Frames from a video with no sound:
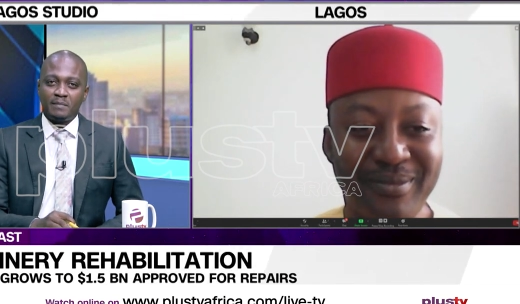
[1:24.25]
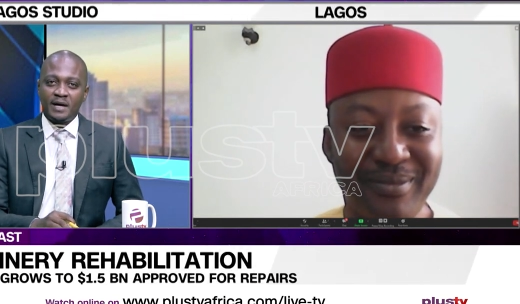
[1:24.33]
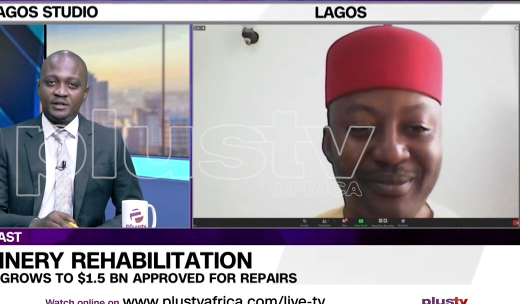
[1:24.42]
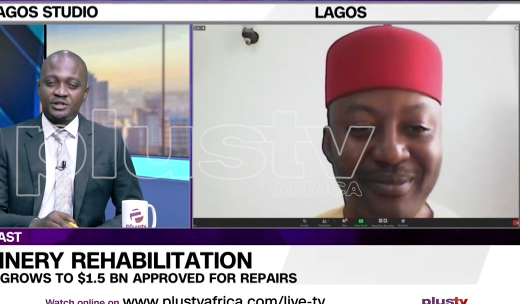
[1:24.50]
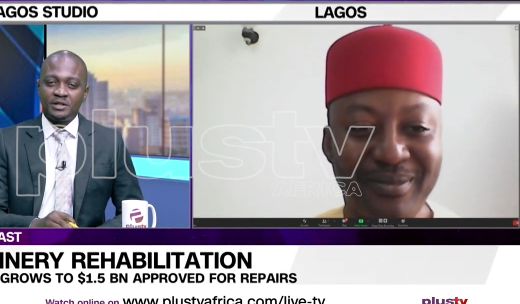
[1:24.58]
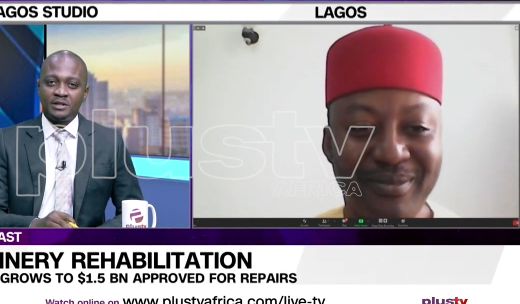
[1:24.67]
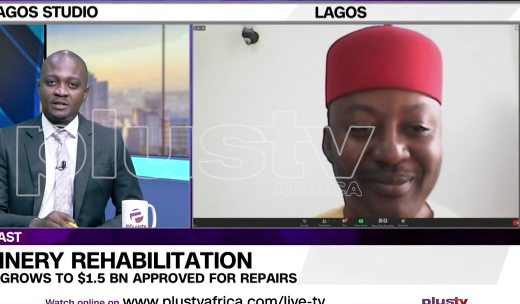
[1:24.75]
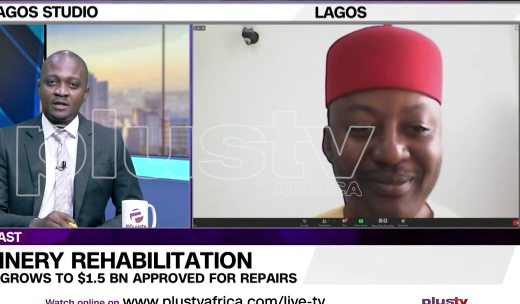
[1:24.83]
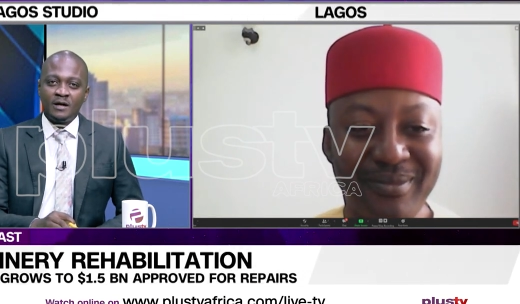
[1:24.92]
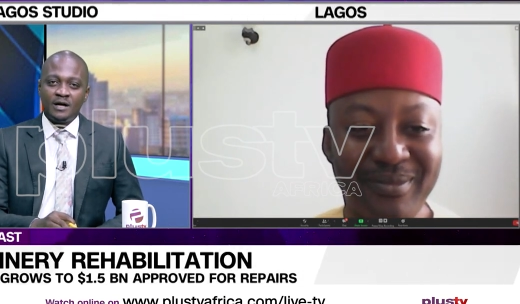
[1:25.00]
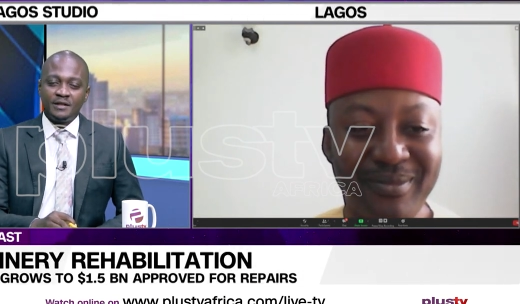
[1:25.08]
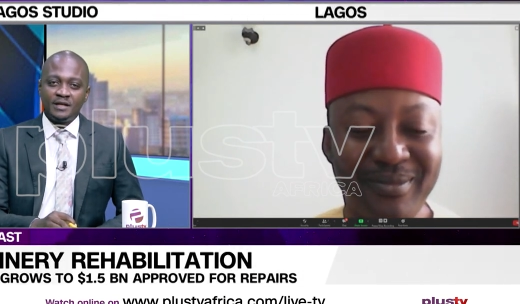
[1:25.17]
Speaker 1: mentioned
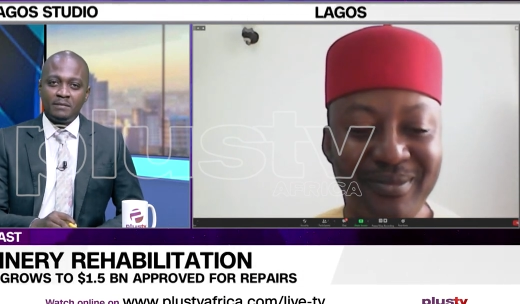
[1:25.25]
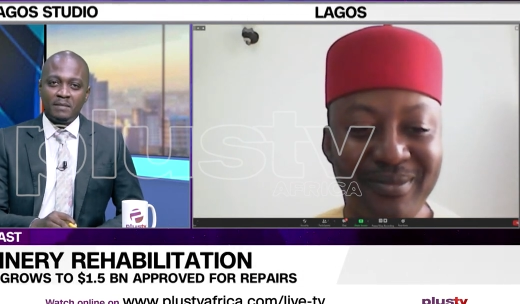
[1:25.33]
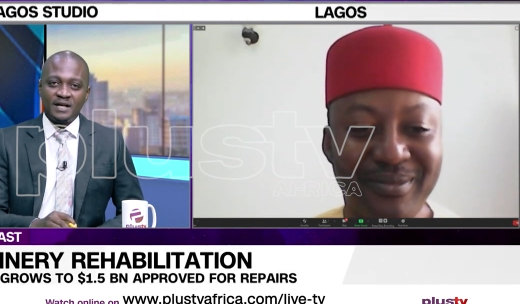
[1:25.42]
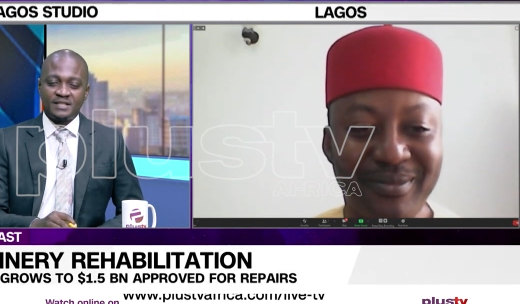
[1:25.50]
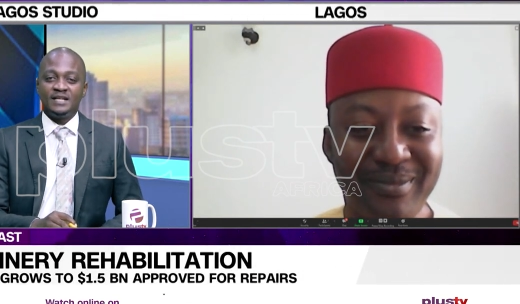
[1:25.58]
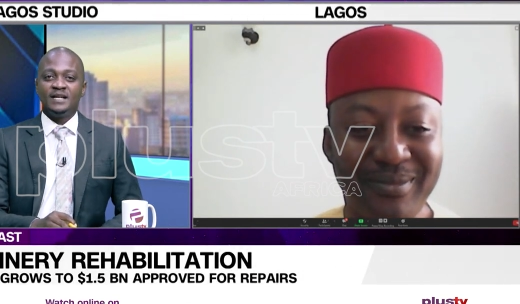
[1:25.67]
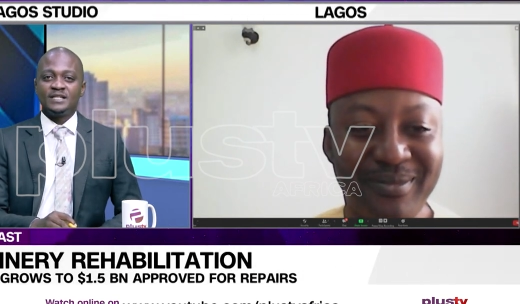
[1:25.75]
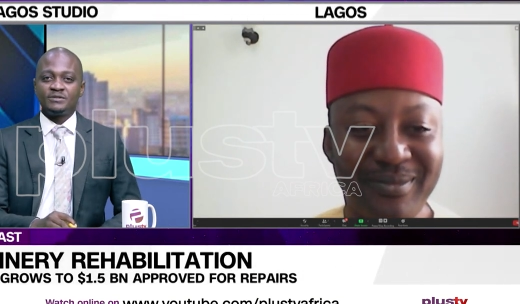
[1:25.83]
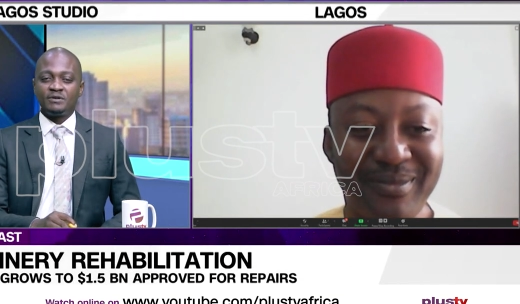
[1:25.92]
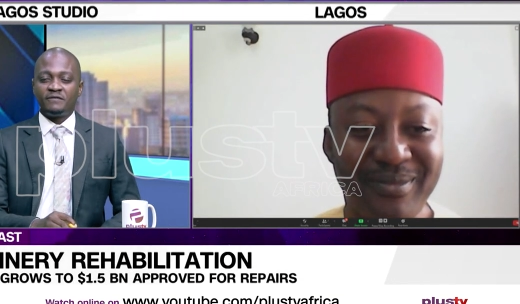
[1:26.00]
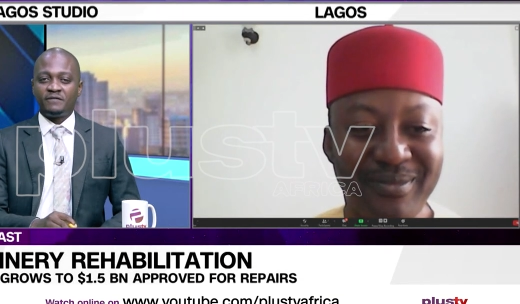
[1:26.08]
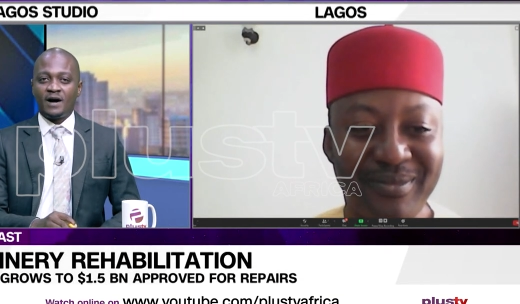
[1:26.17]
the
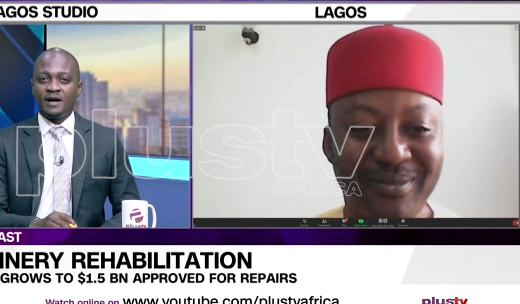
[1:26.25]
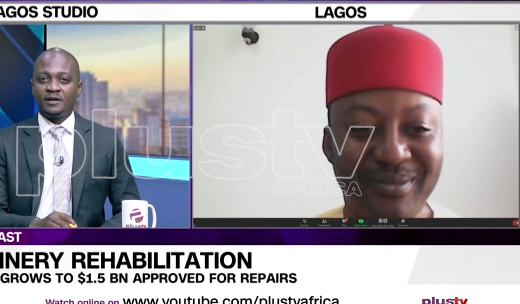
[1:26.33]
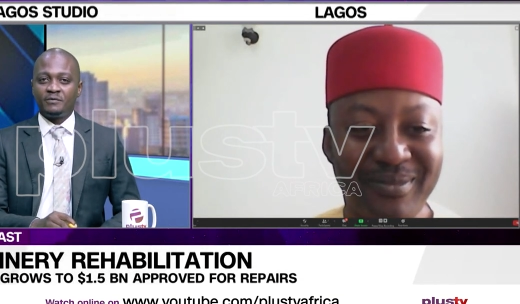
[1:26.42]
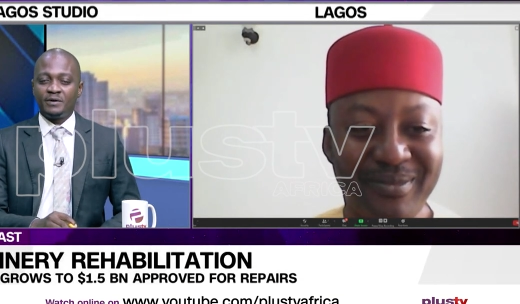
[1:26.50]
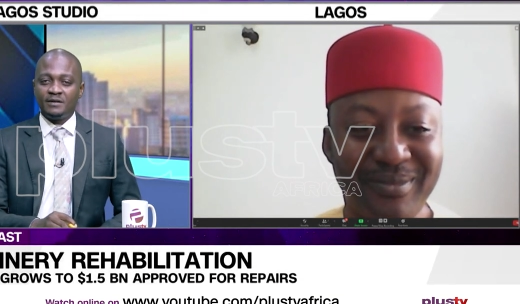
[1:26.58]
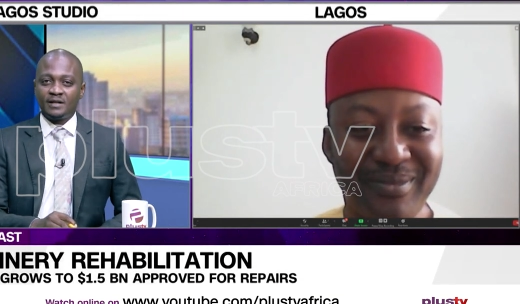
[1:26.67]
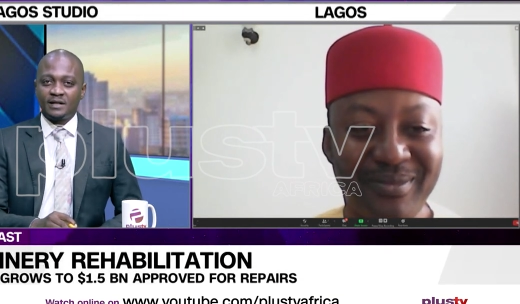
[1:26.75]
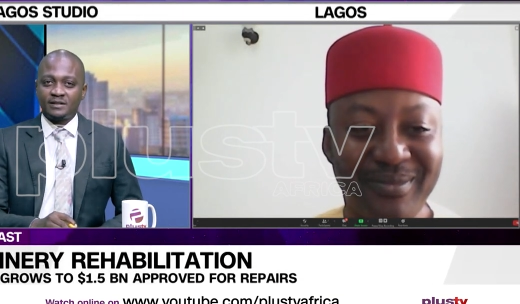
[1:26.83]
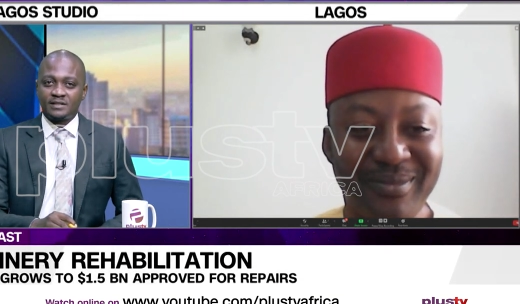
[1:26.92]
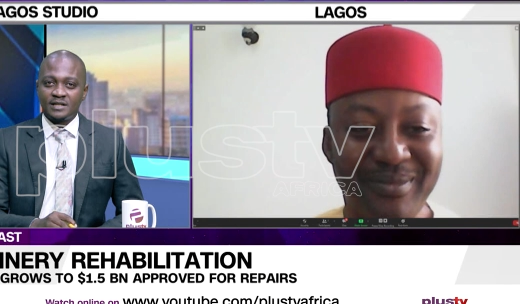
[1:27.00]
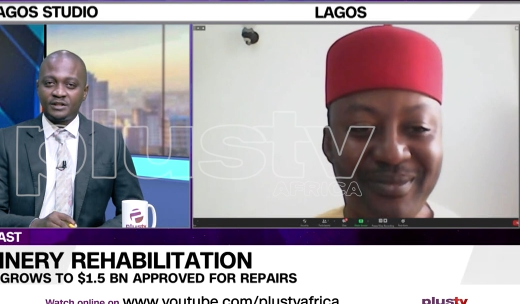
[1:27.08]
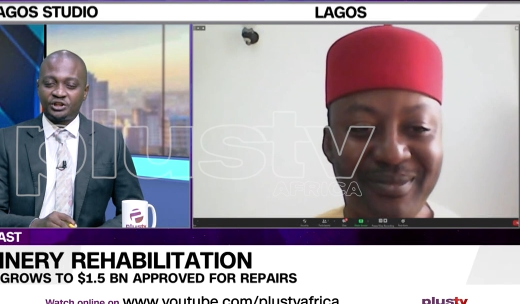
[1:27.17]
Martinez refinery
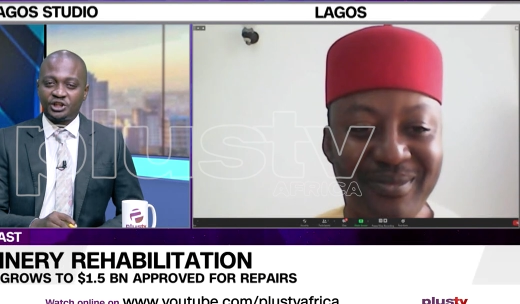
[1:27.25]
that uh,